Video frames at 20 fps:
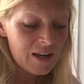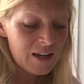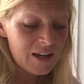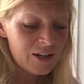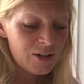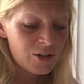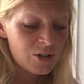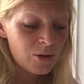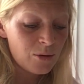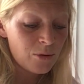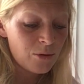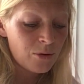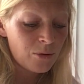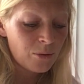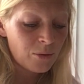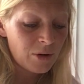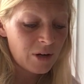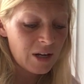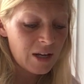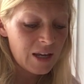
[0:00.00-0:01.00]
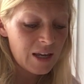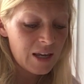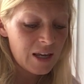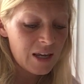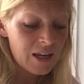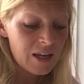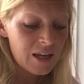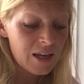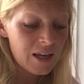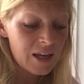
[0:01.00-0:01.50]
into
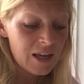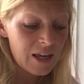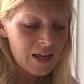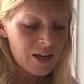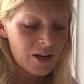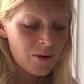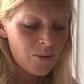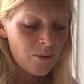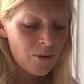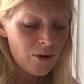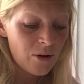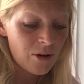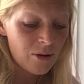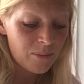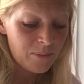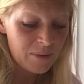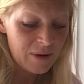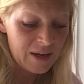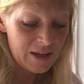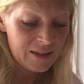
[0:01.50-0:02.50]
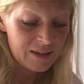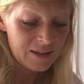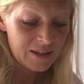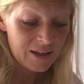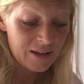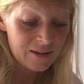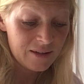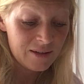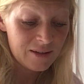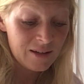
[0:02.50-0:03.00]
three equal
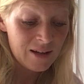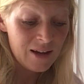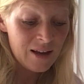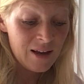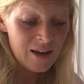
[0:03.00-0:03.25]
pieces.